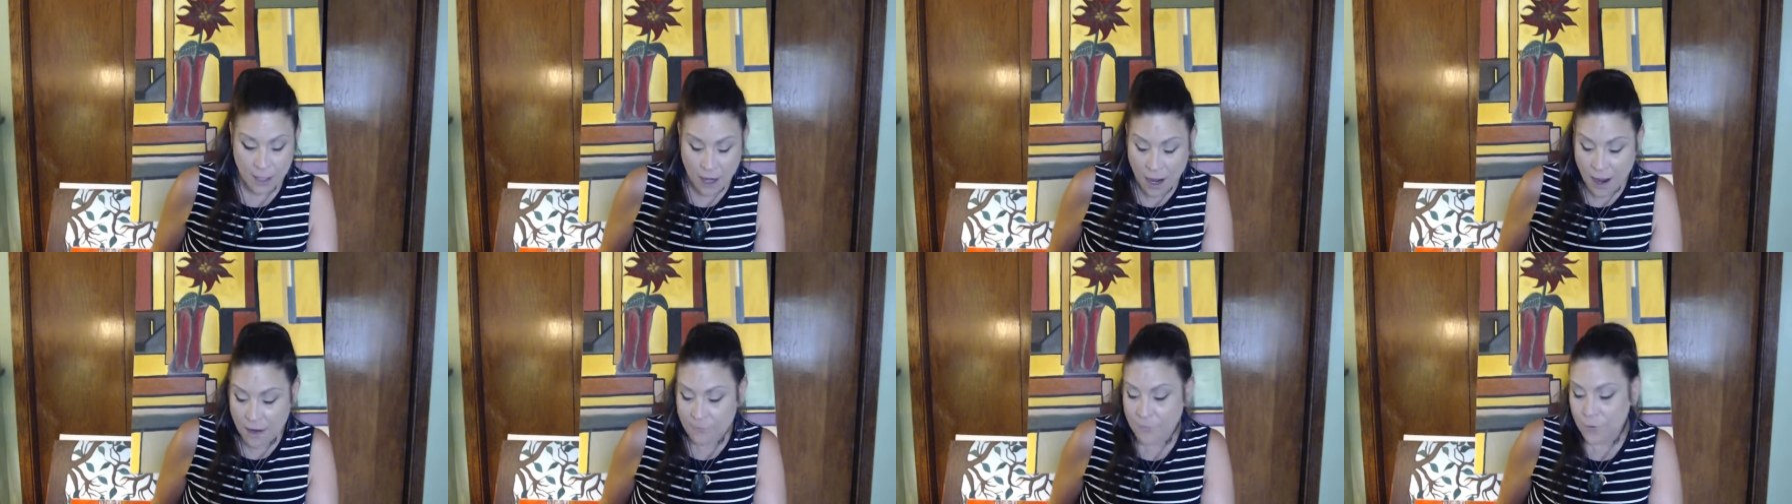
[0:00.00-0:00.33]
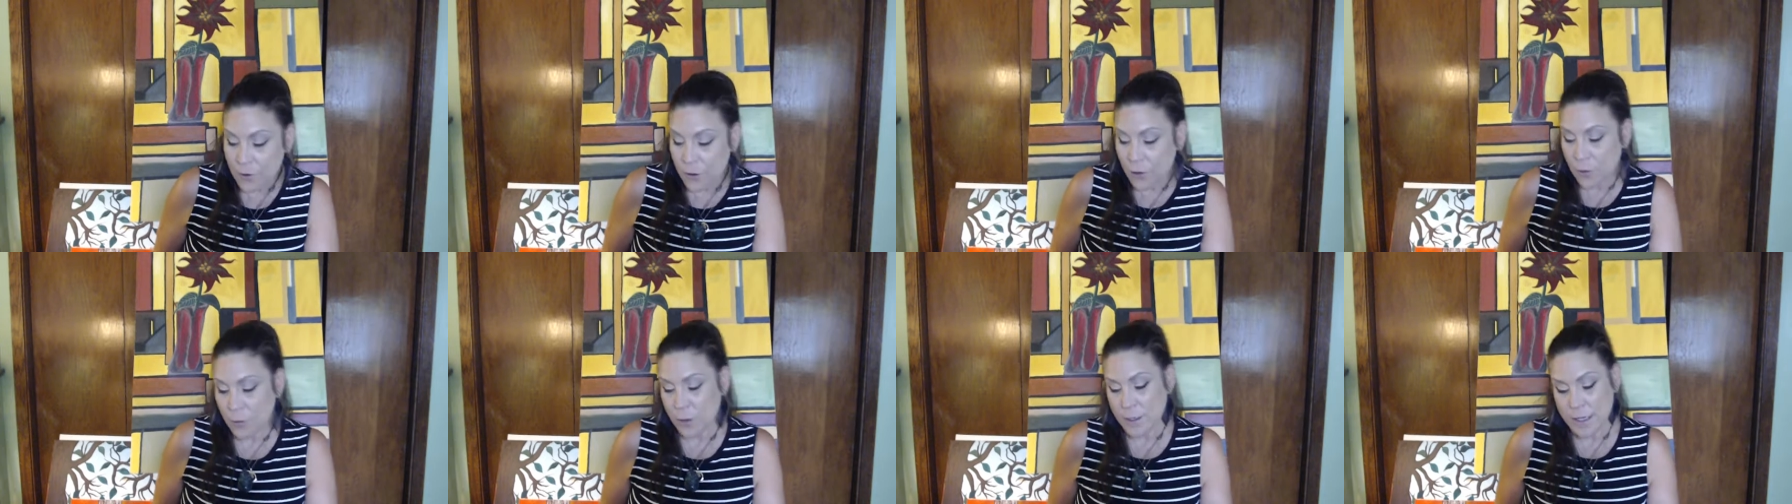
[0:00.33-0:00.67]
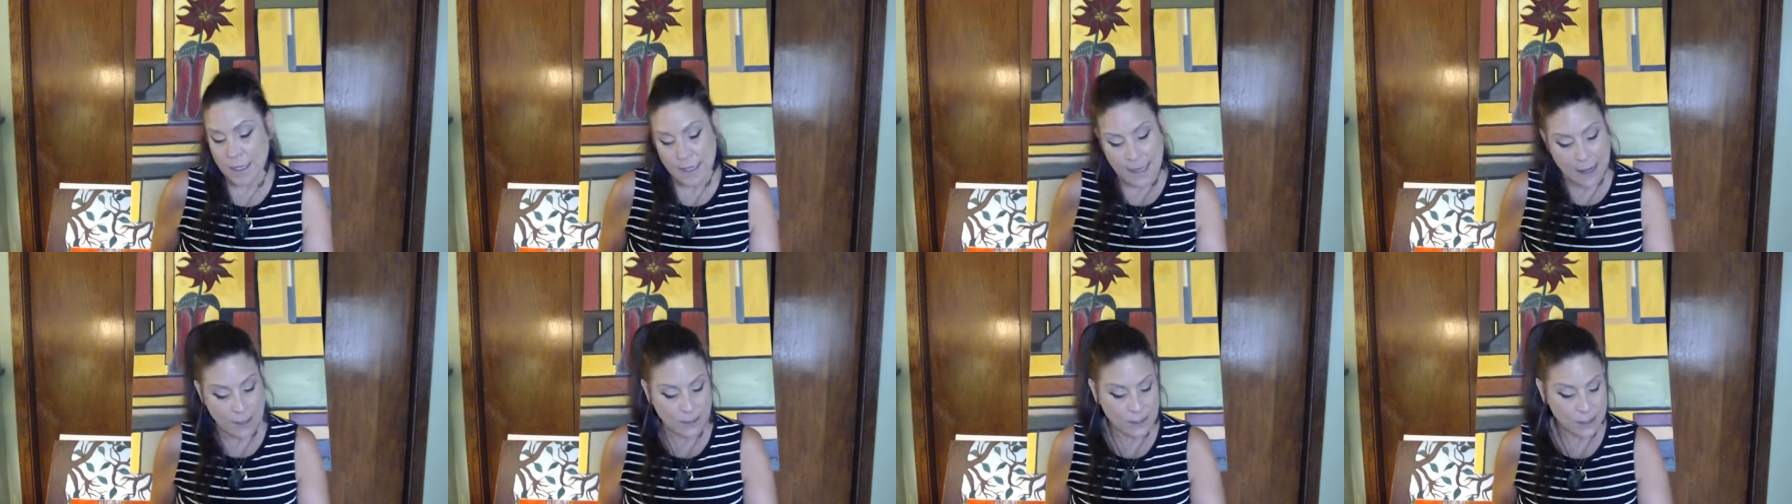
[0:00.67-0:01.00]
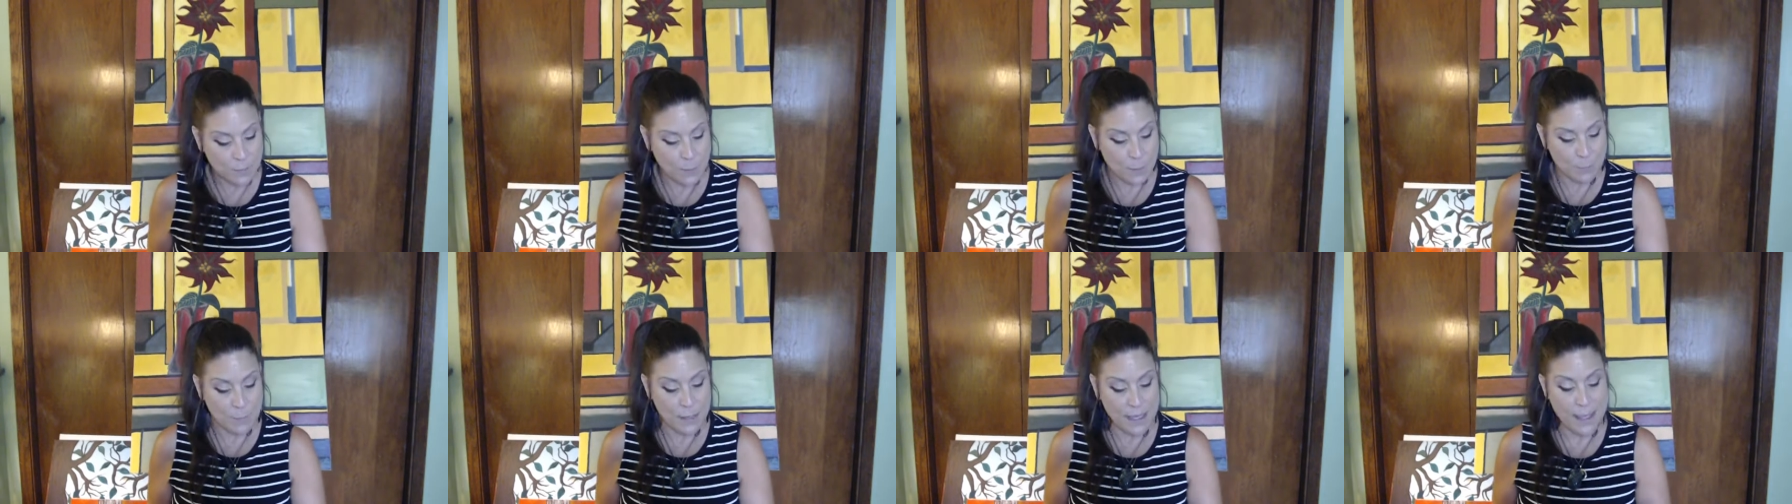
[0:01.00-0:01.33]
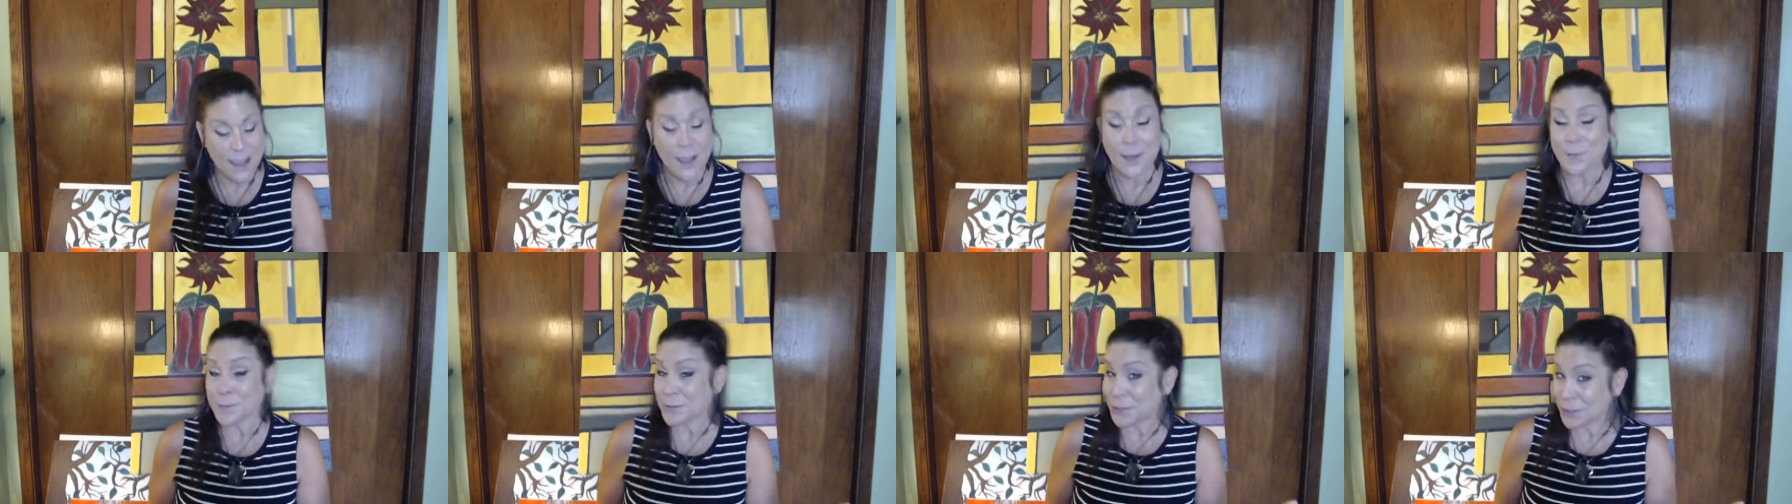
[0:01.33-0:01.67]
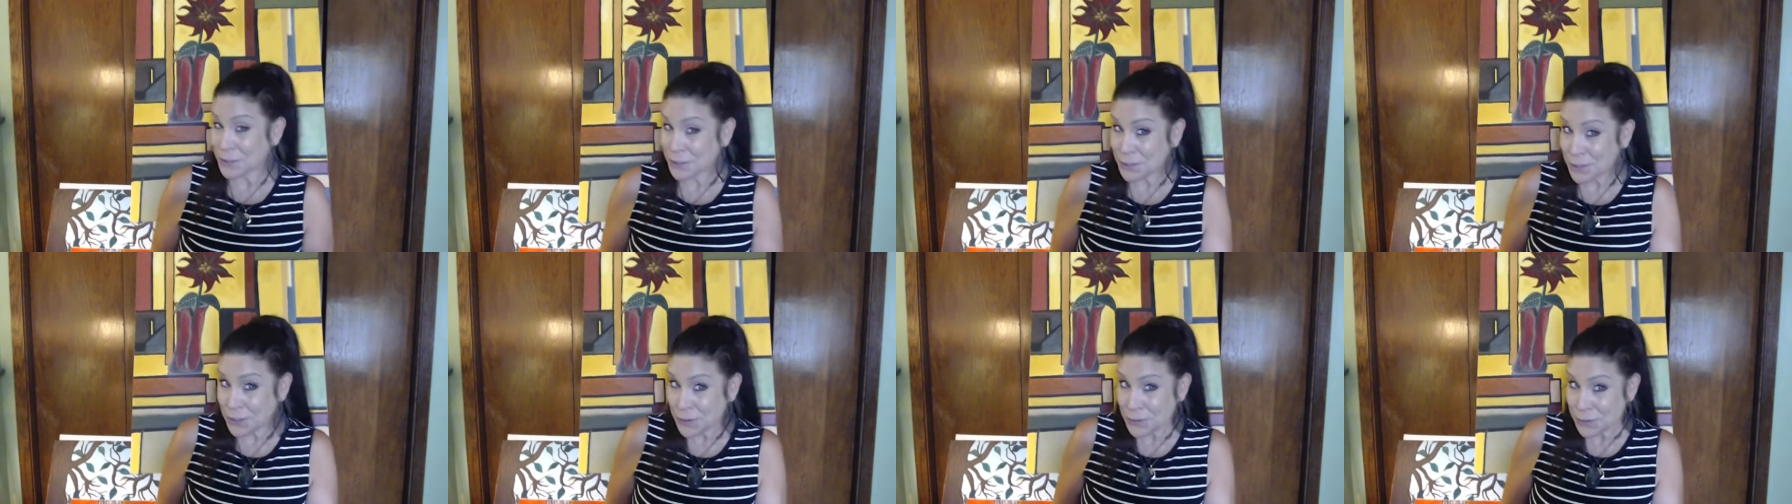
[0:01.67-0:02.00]
offer or an announcement may come to
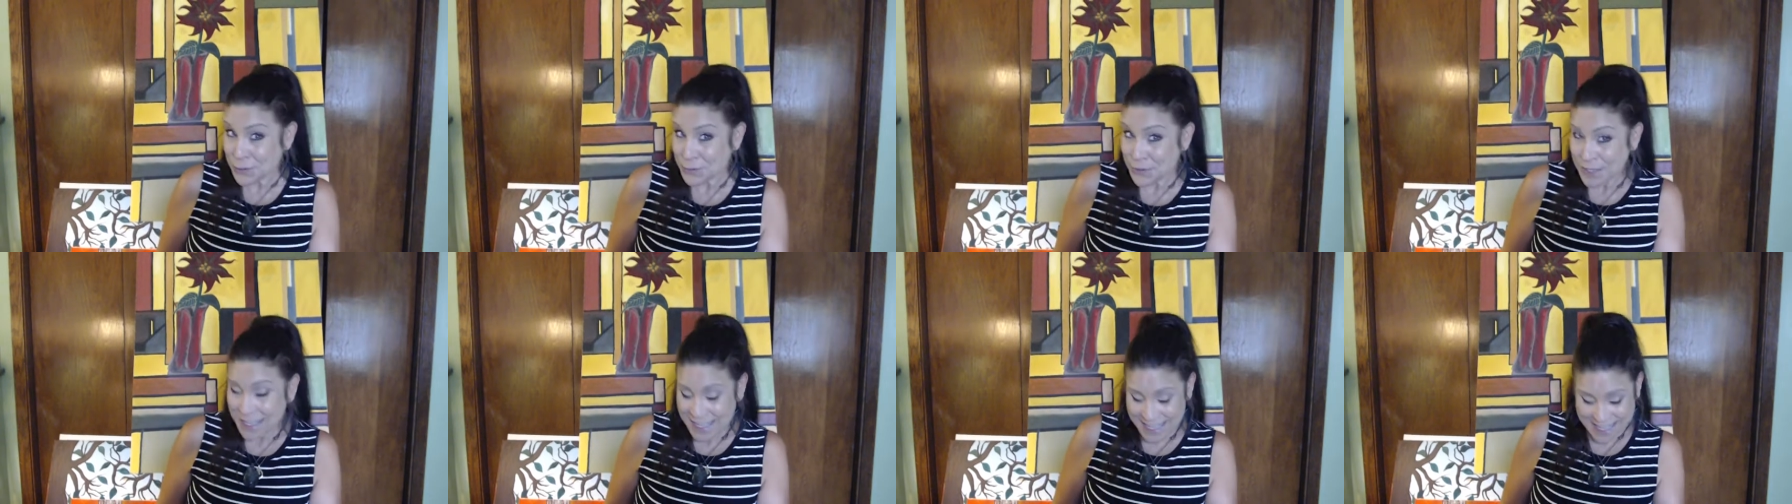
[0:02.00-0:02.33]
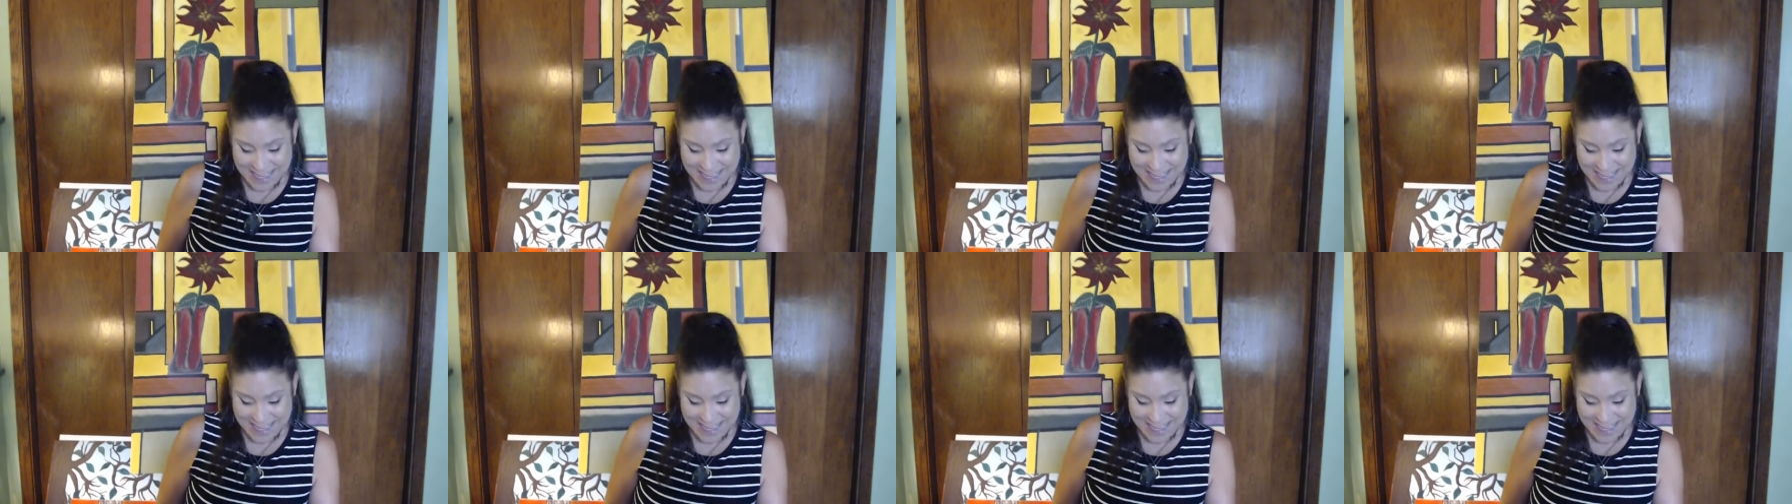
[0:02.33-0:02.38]
you